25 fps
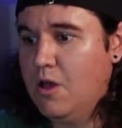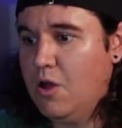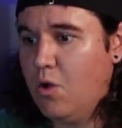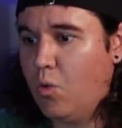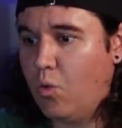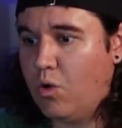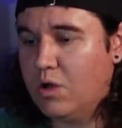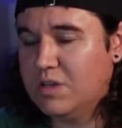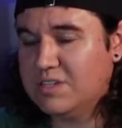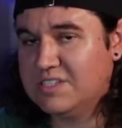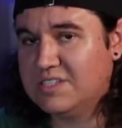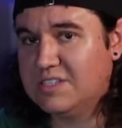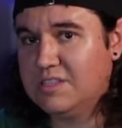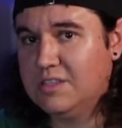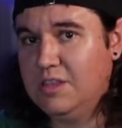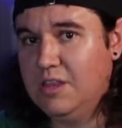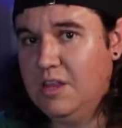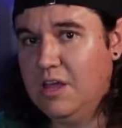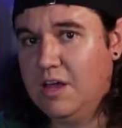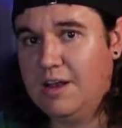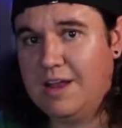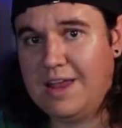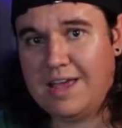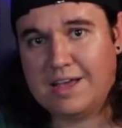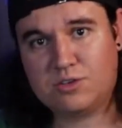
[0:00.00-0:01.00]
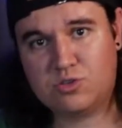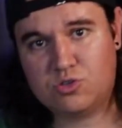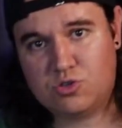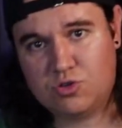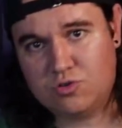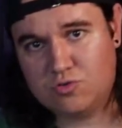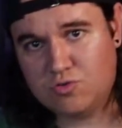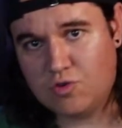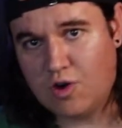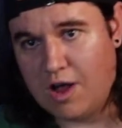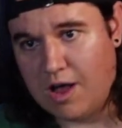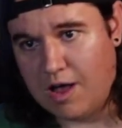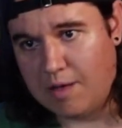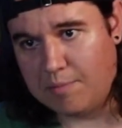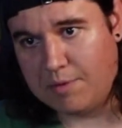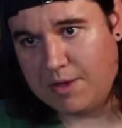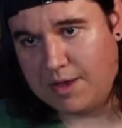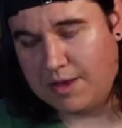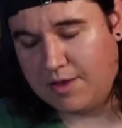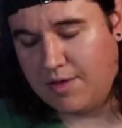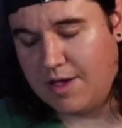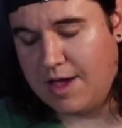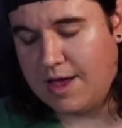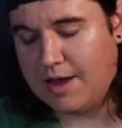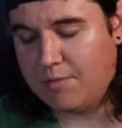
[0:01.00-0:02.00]
Was a next drop,
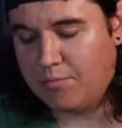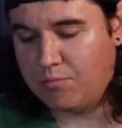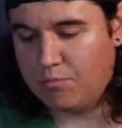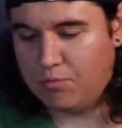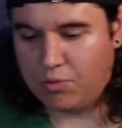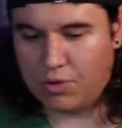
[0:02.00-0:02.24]
and you had